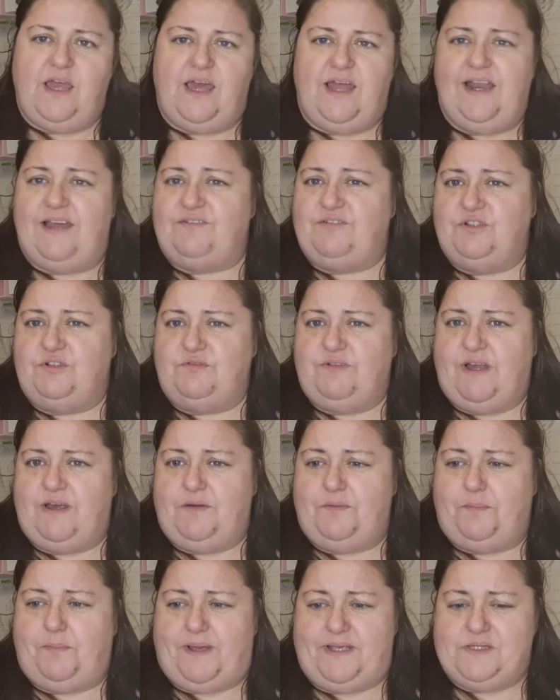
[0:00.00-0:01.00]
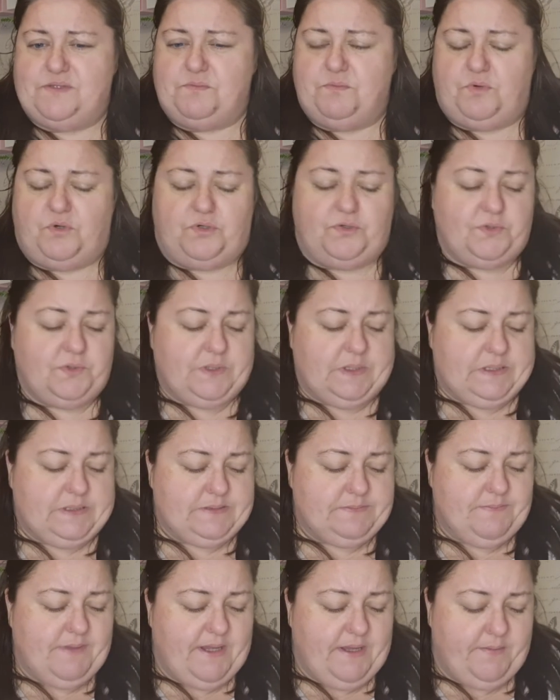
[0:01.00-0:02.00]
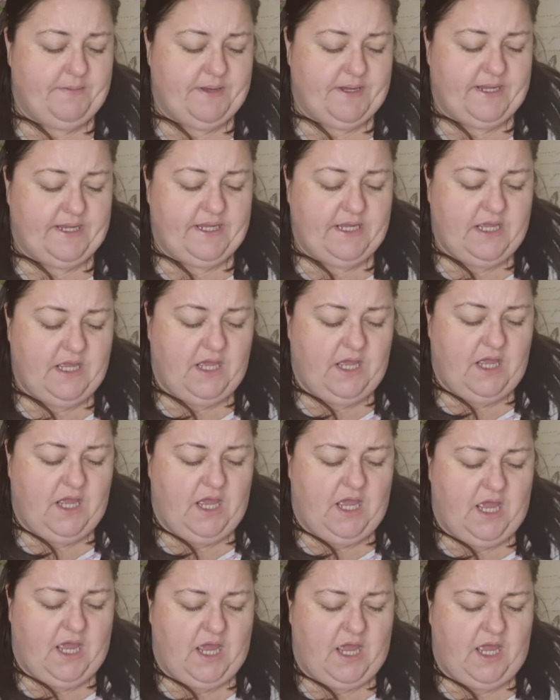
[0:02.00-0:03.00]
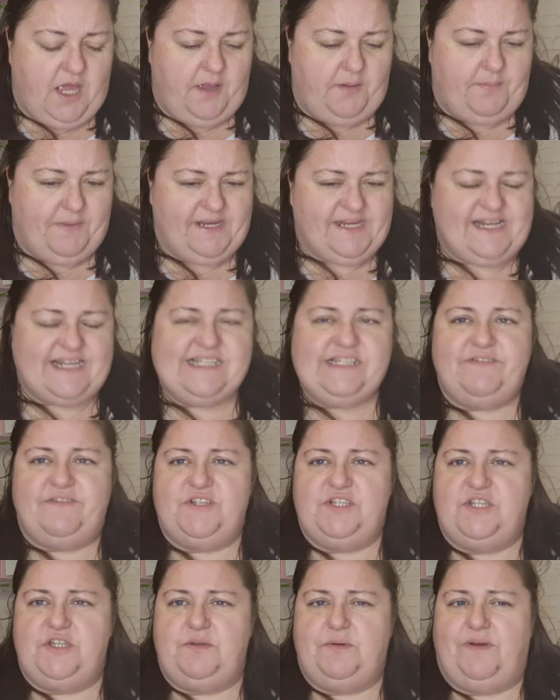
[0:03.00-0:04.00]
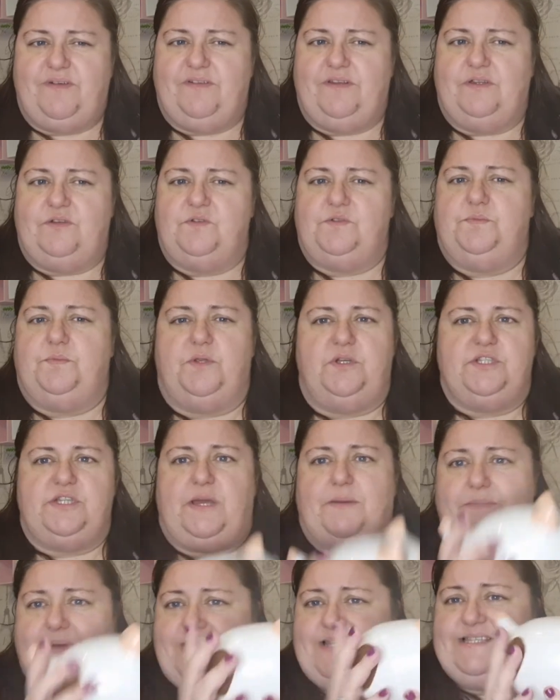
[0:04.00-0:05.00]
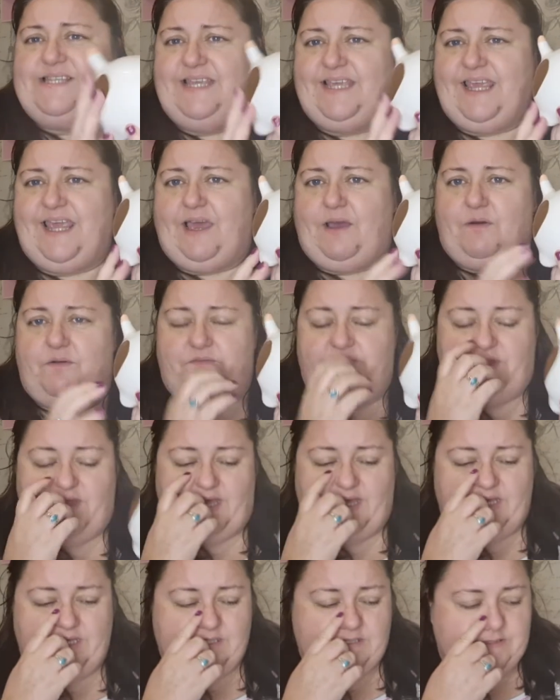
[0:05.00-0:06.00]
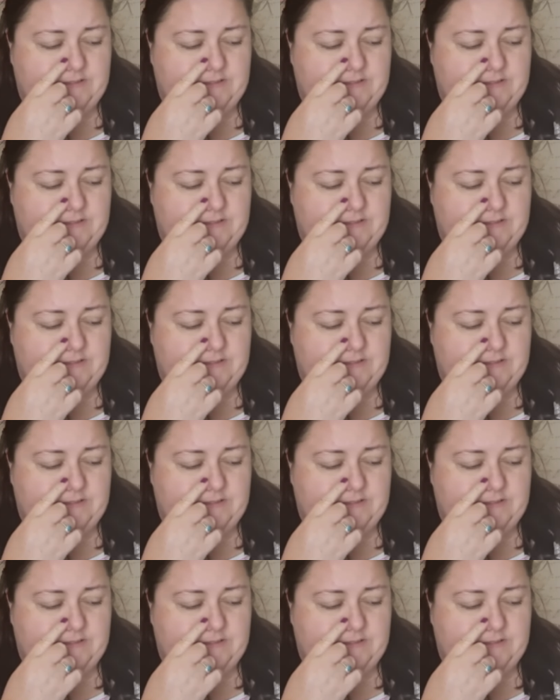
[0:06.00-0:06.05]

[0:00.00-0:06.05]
and have a look around, buy some books maybe. And I guess if I do have a little splurge, I might take it out of this,